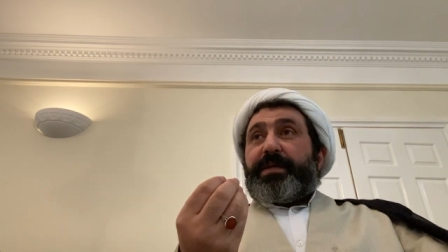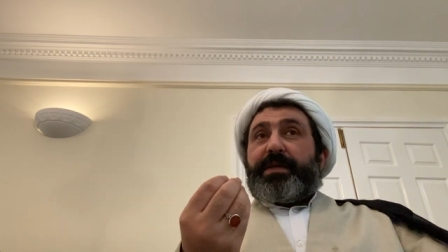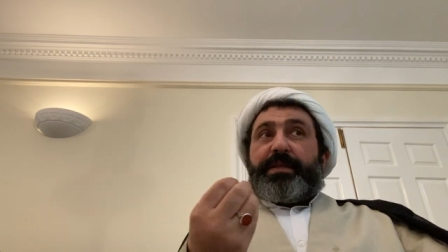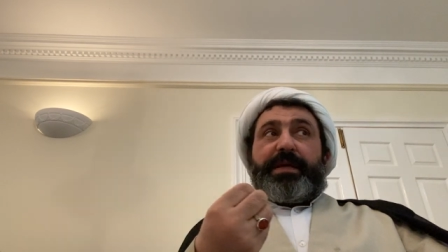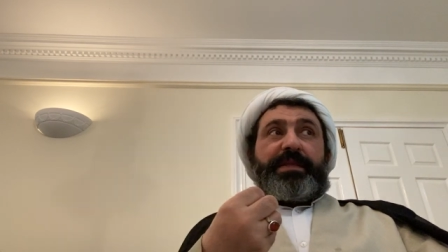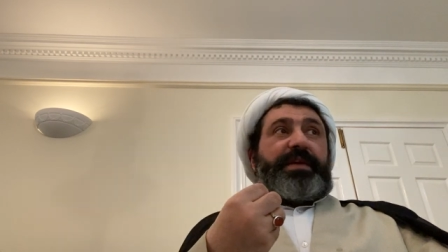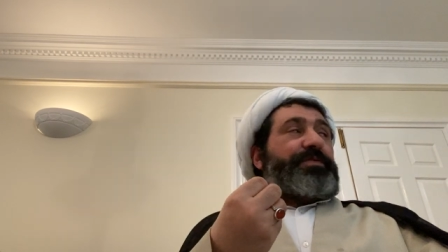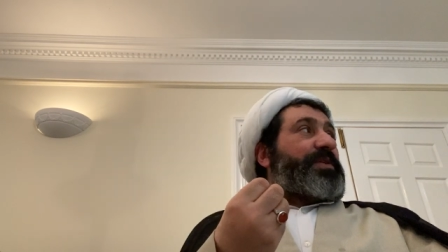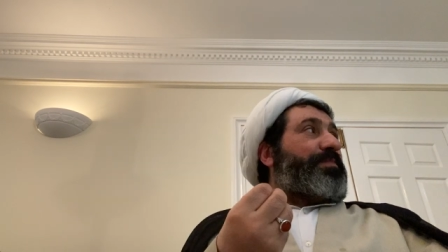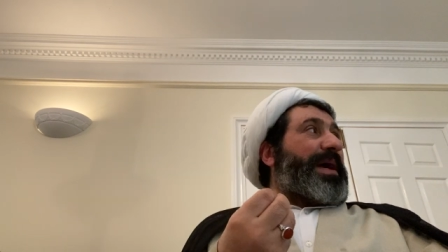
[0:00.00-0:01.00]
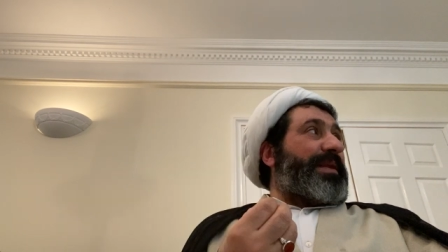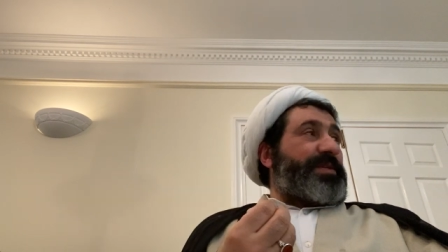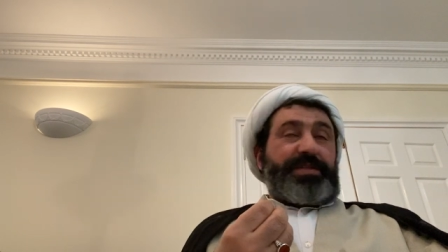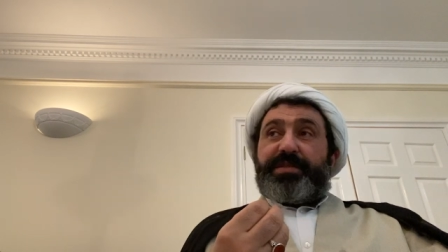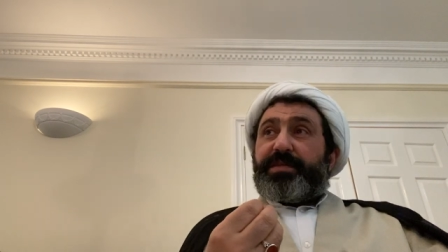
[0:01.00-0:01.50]
That gives a
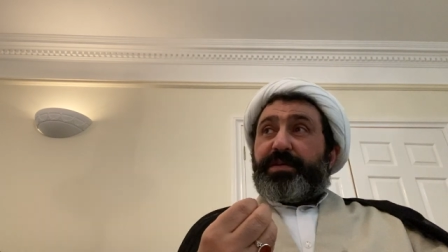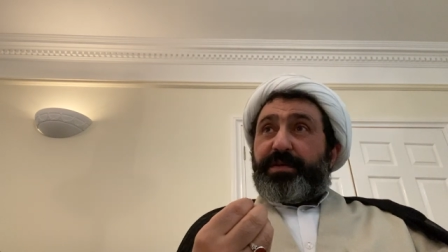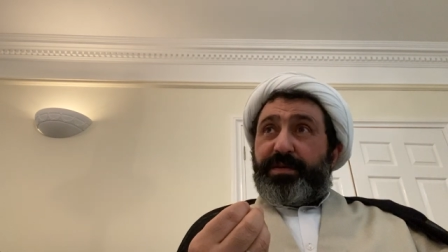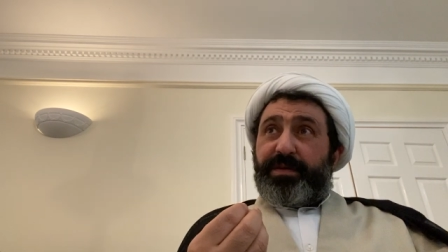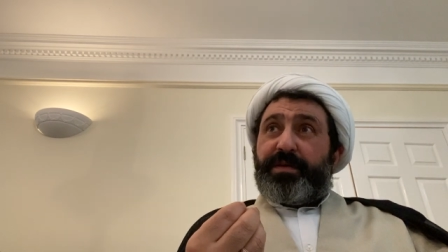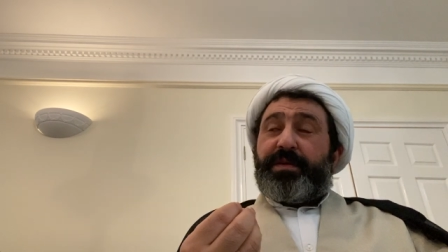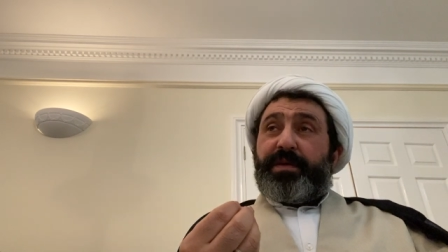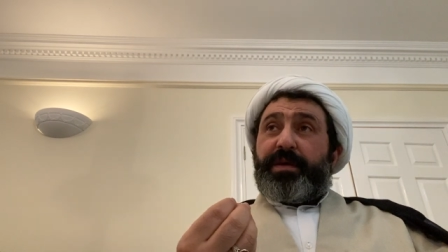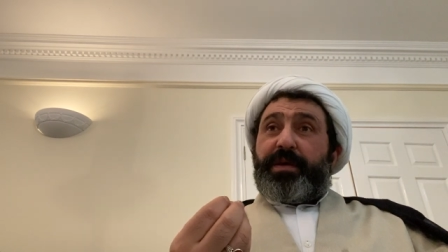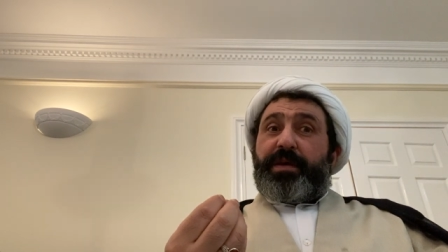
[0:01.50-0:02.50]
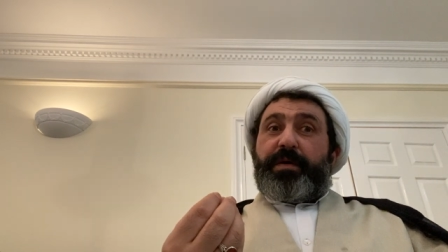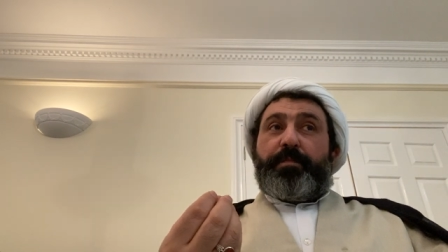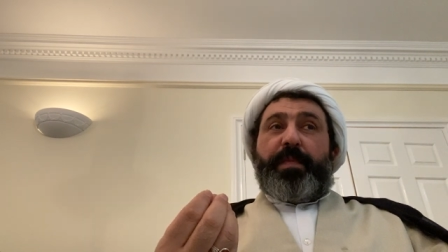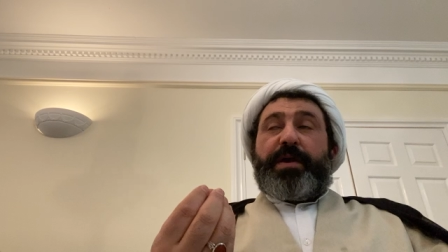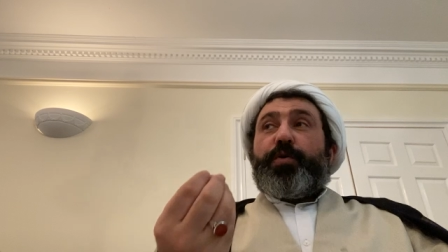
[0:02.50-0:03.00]
balance.
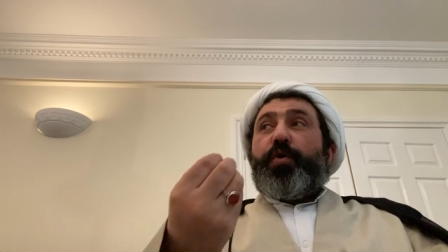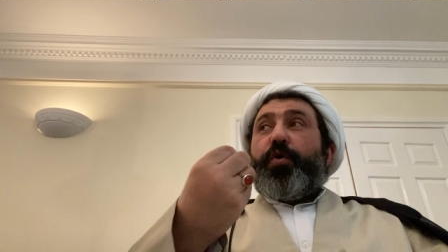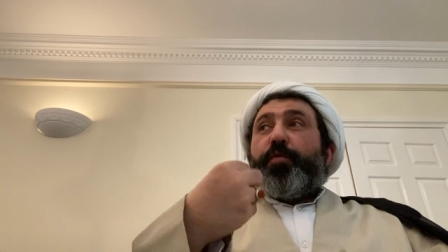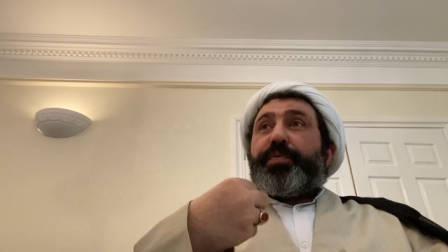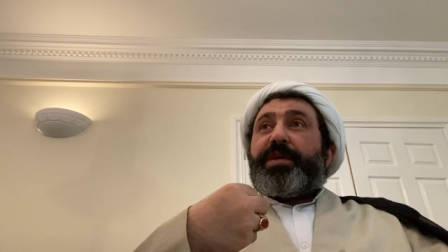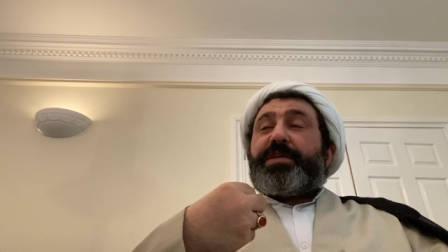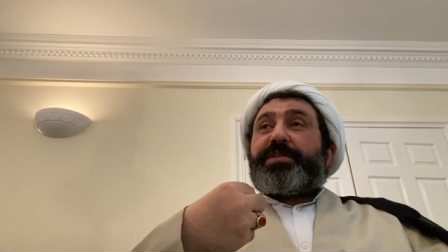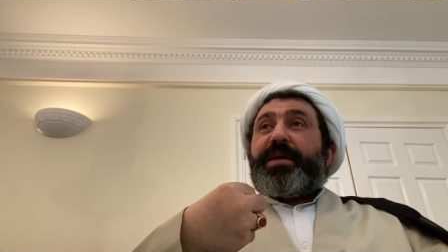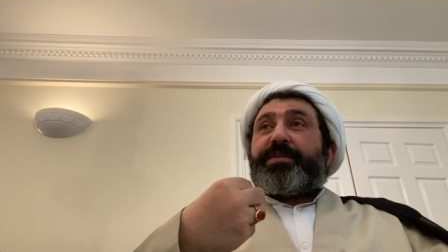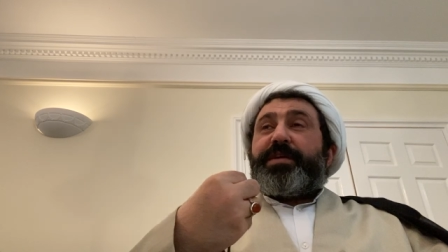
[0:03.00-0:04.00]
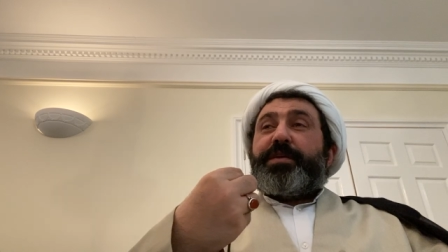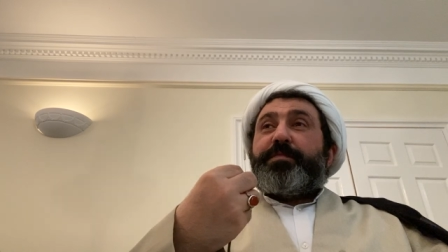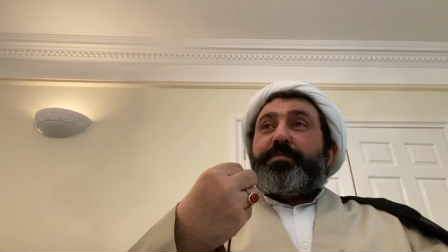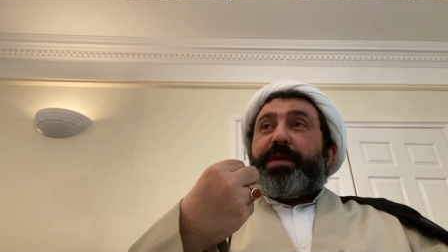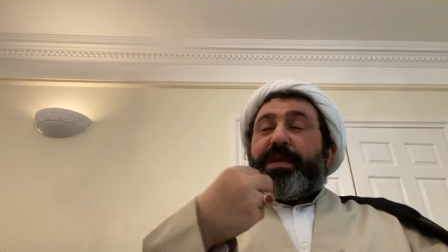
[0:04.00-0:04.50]
My hope is not
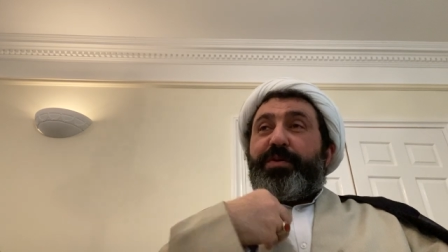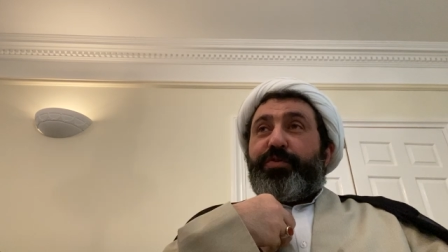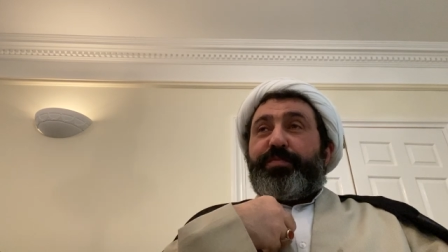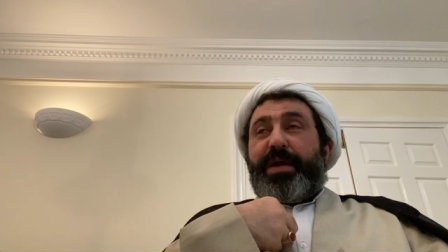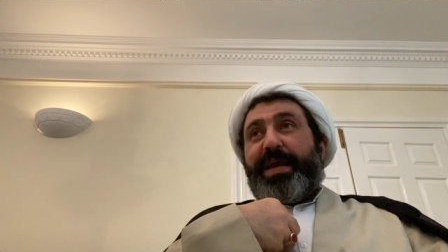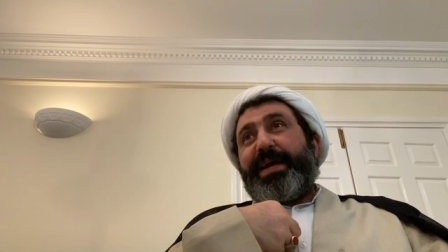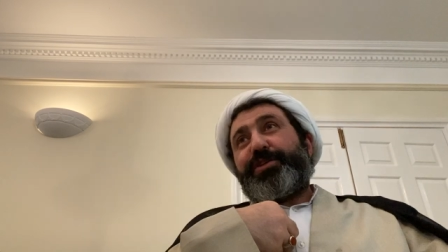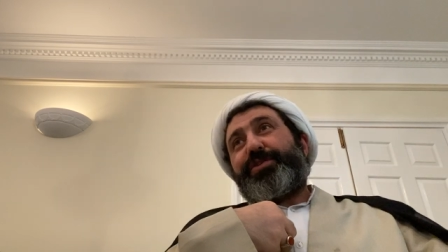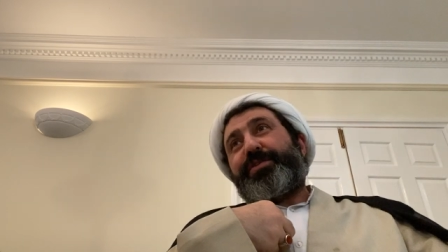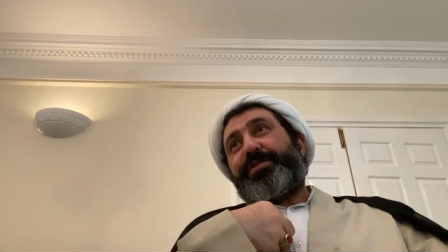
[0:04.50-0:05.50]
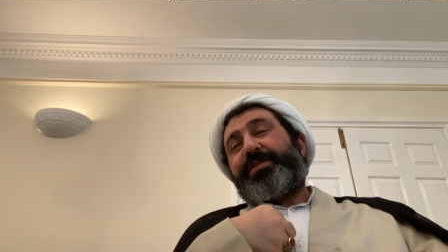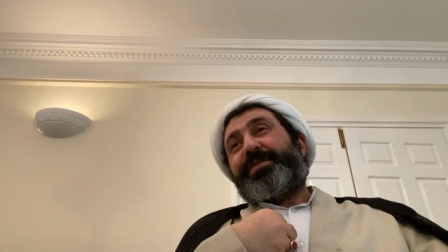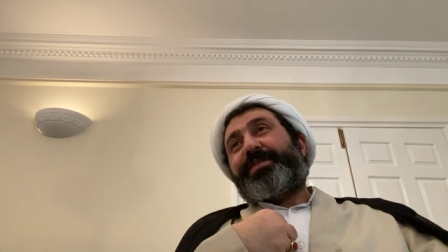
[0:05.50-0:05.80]
in me or my actions.